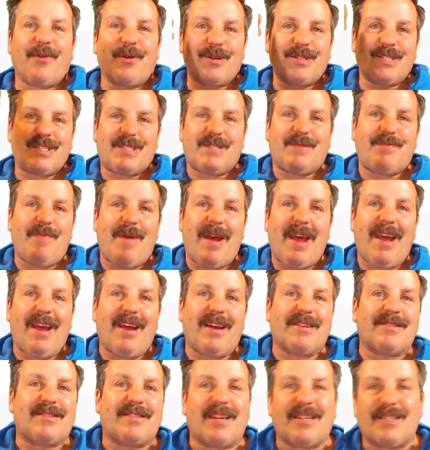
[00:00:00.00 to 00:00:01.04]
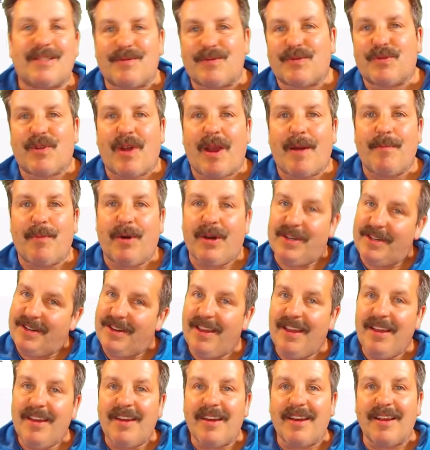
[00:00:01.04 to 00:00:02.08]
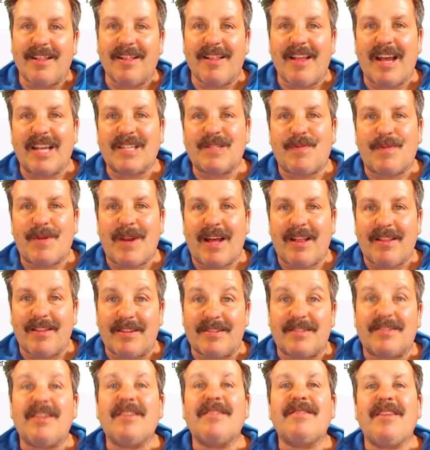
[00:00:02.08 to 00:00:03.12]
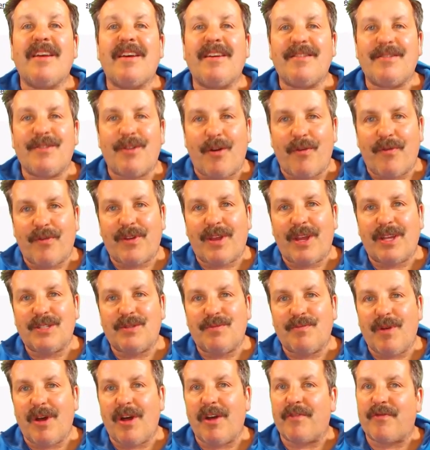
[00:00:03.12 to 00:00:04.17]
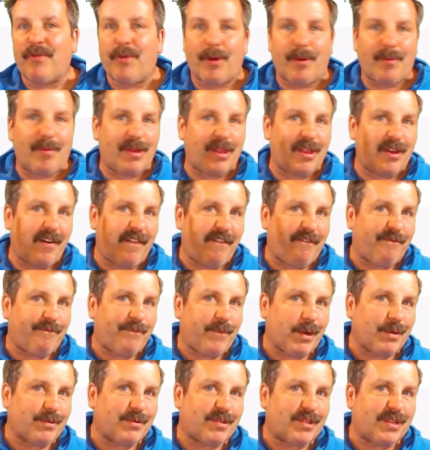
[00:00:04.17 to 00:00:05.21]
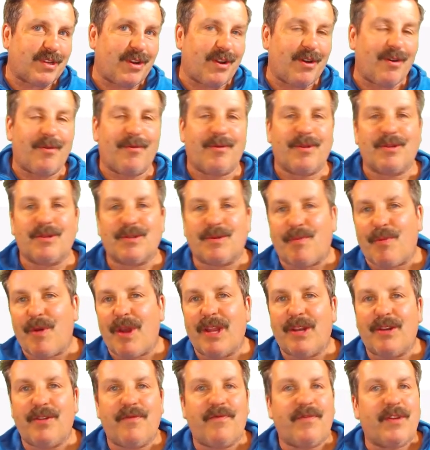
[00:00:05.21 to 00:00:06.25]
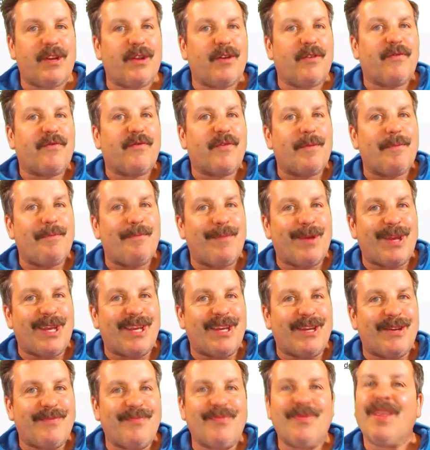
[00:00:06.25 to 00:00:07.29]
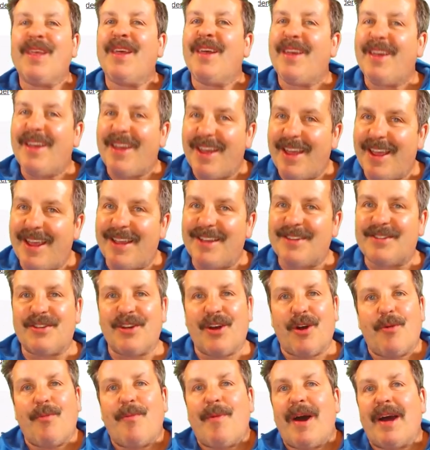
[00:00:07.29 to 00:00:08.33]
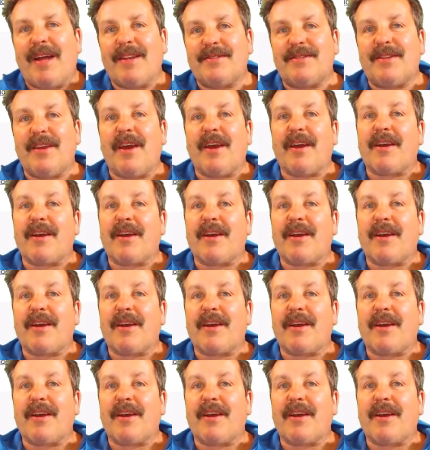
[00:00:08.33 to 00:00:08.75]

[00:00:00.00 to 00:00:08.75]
Smash that subscribe button. And last but not least, hit that notification bell if you want to be the first to know when there's a brand new video from me, H L ModTech.